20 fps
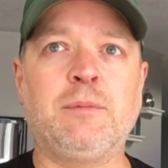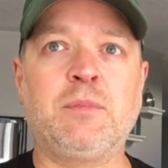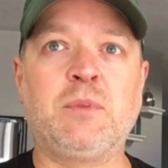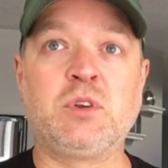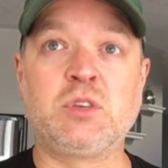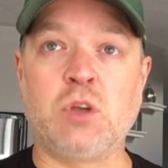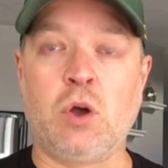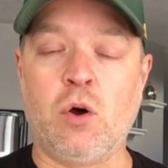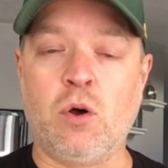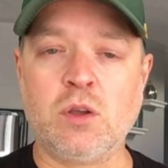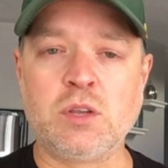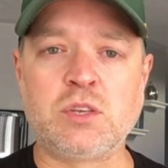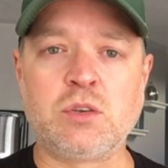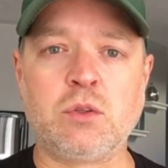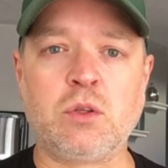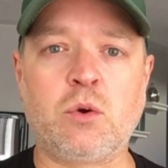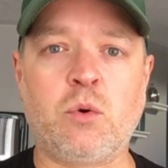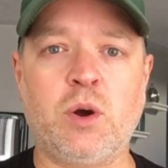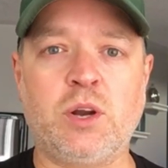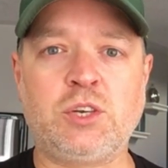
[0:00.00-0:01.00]
there's also
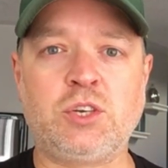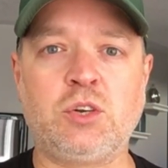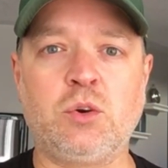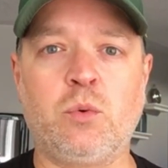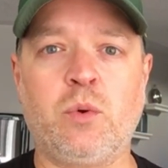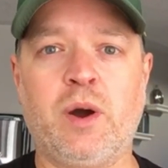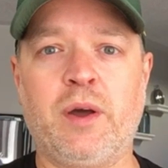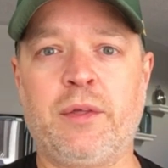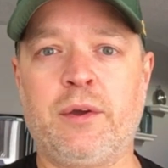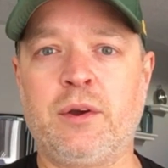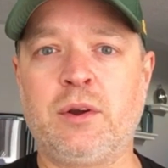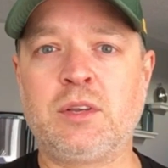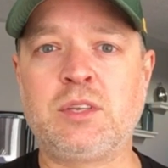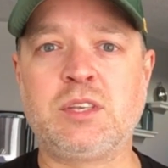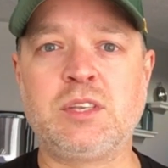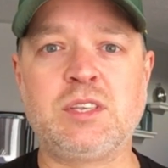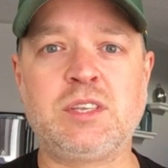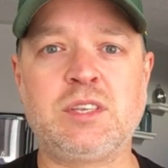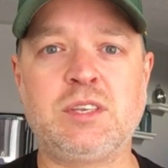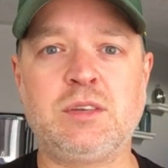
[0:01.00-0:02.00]
the question of weather,
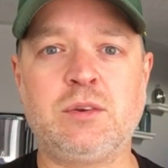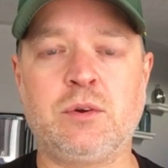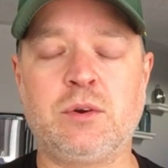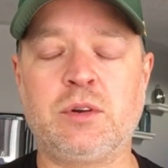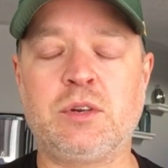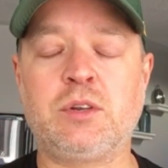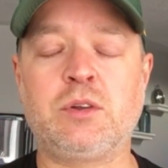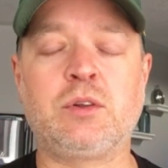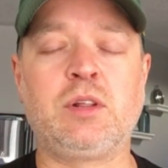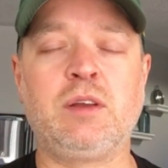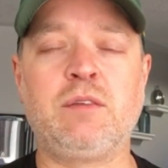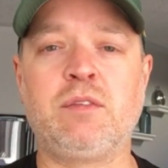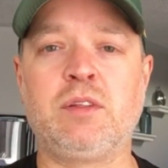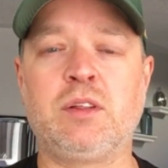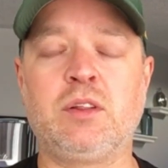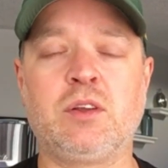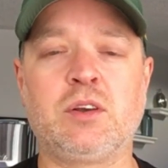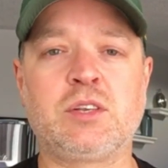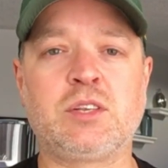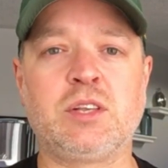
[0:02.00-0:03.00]

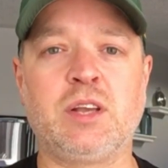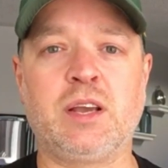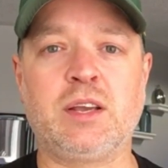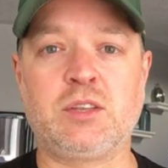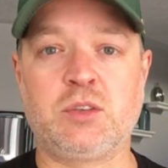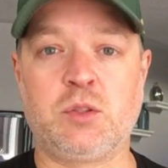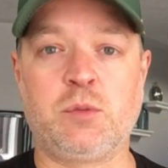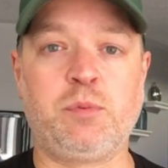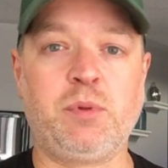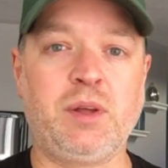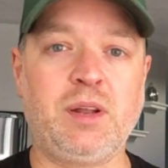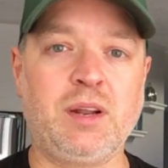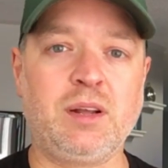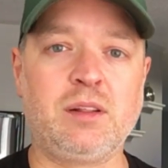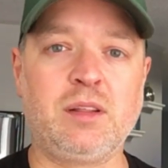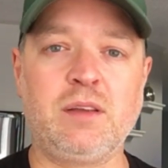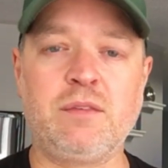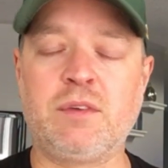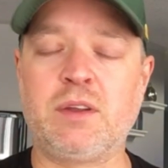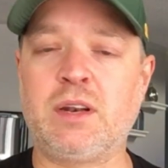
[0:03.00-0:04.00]
Cleveland looks like, so they're playing in
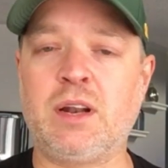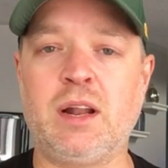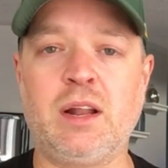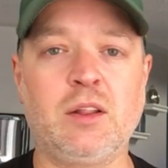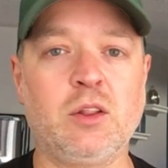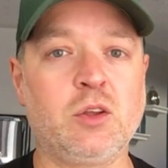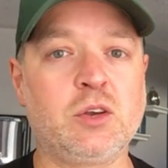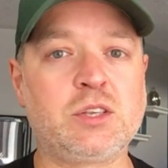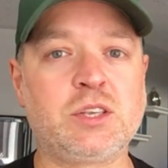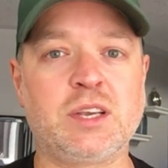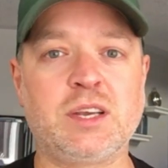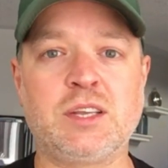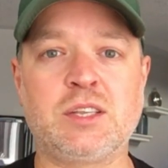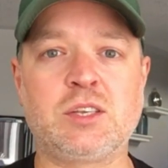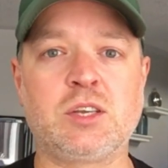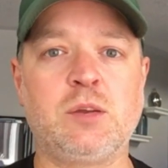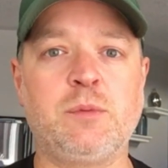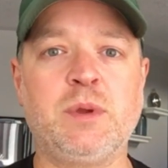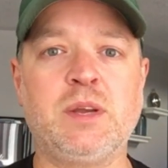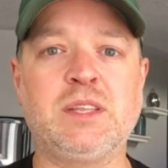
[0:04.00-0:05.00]
Cleveland, and looks like
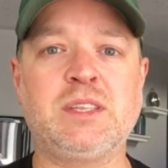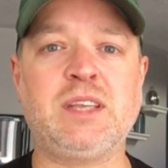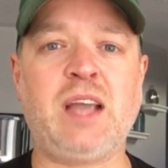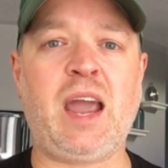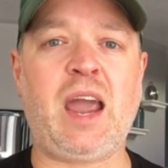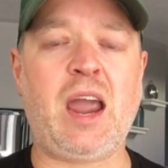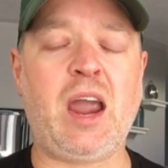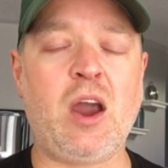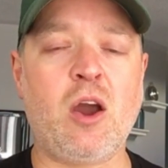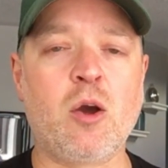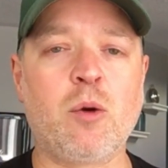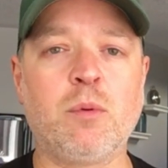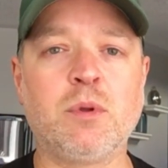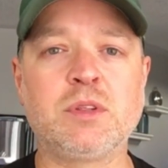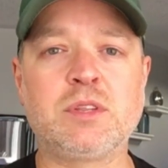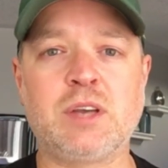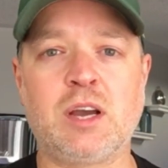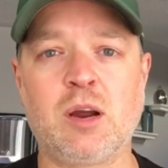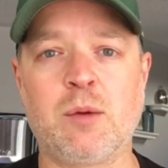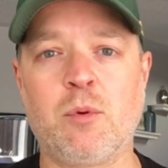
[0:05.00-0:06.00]
it's going to be a
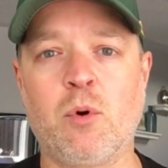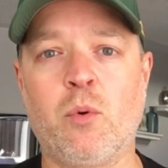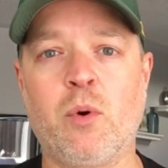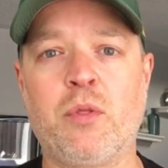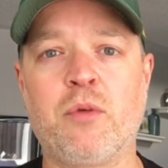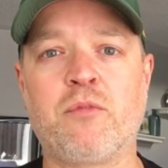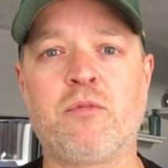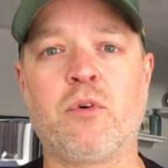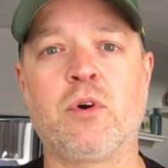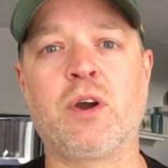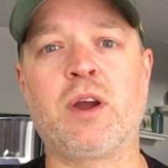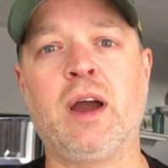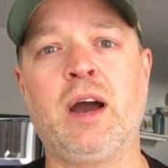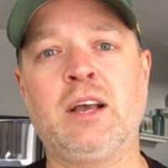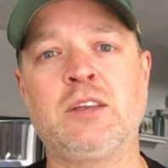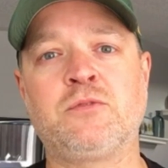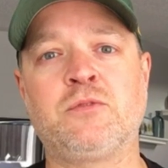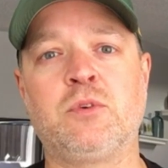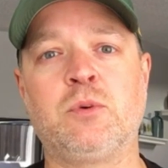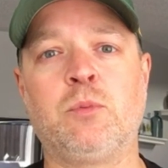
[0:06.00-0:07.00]
terrible, terrible weather
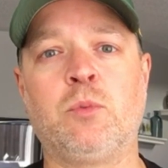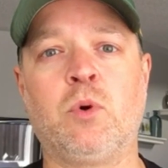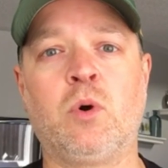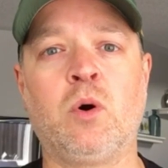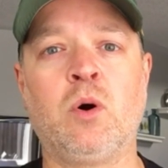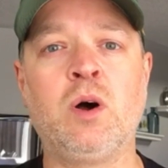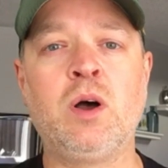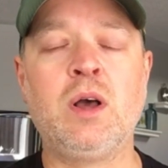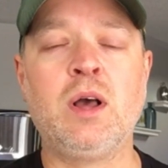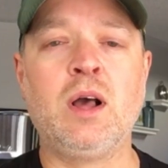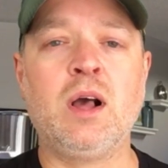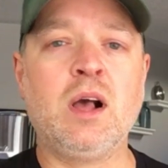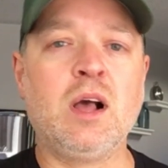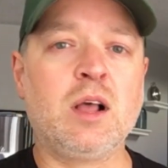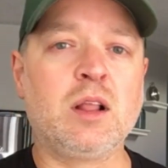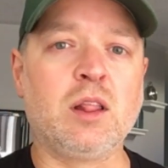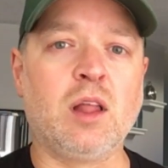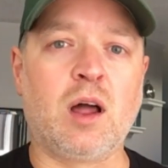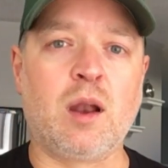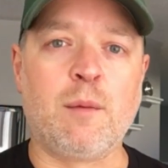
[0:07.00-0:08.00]
forecast for them all.
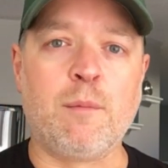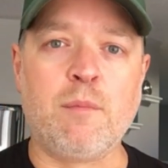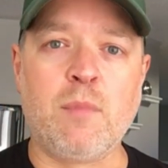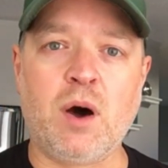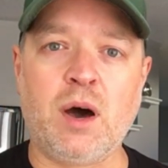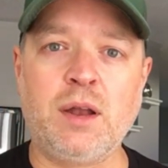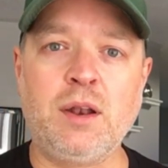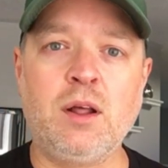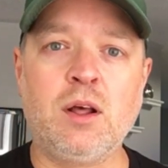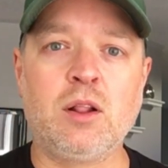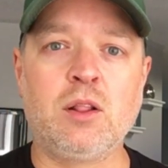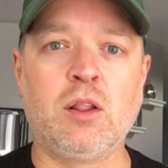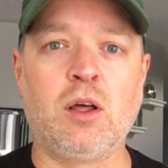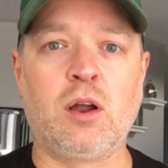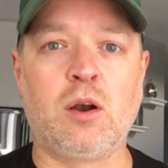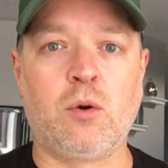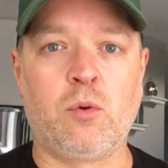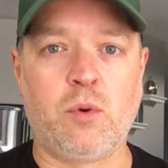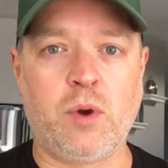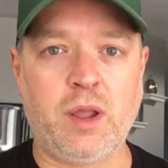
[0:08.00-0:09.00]
A lot of mud, a
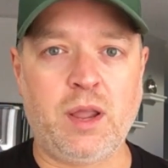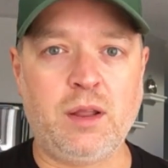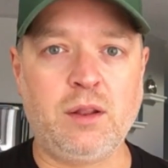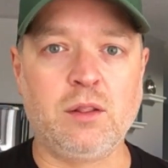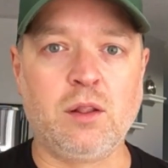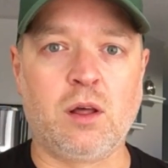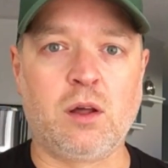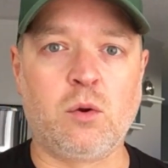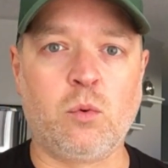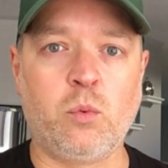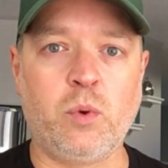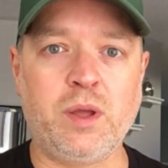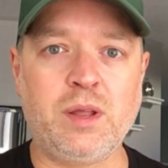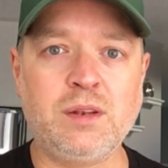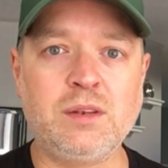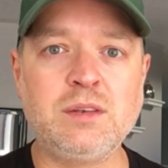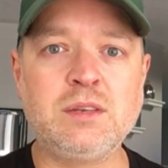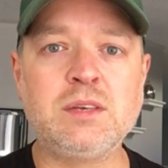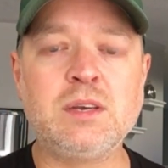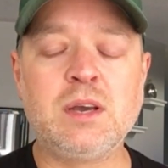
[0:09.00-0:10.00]
lot of rain, a lot of
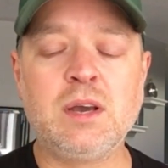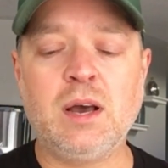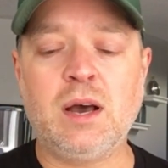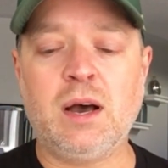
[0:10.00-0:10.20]
wind.